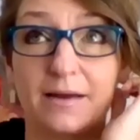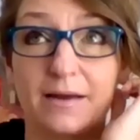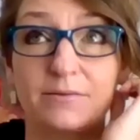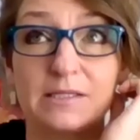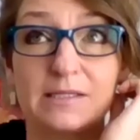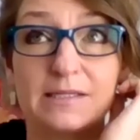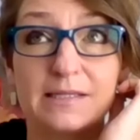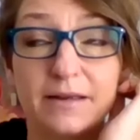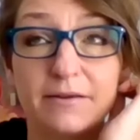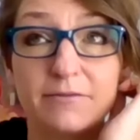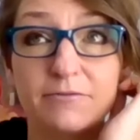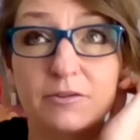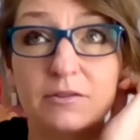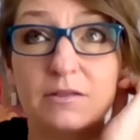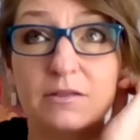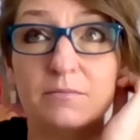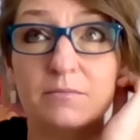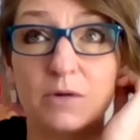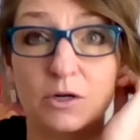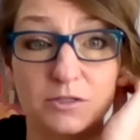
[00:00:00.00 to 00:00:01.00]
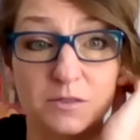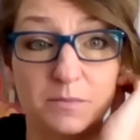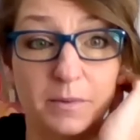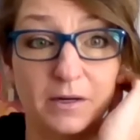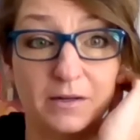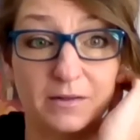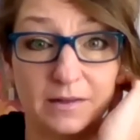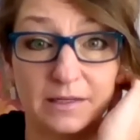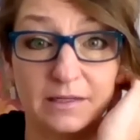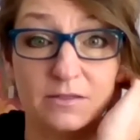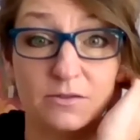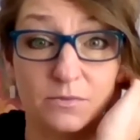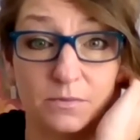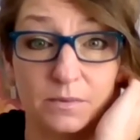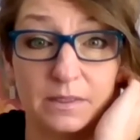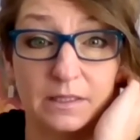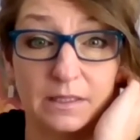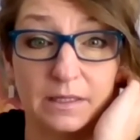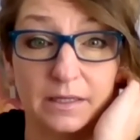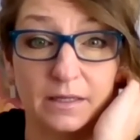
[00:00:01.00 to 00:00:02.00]
would say for the most part, things
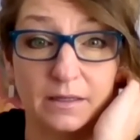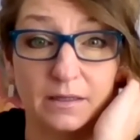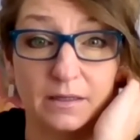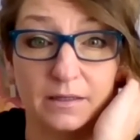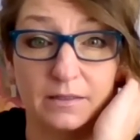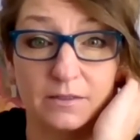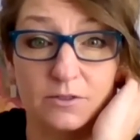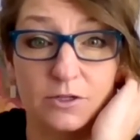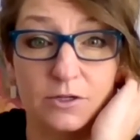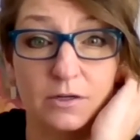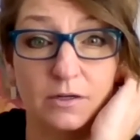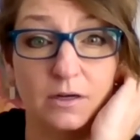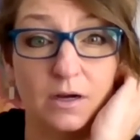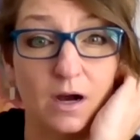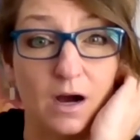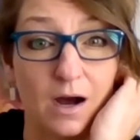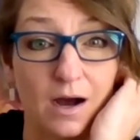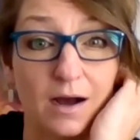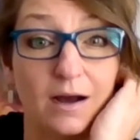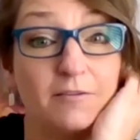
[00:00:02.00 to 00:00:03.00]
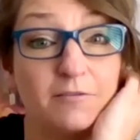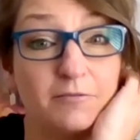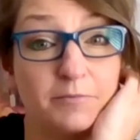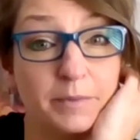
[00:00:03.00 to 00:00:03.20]
really took off,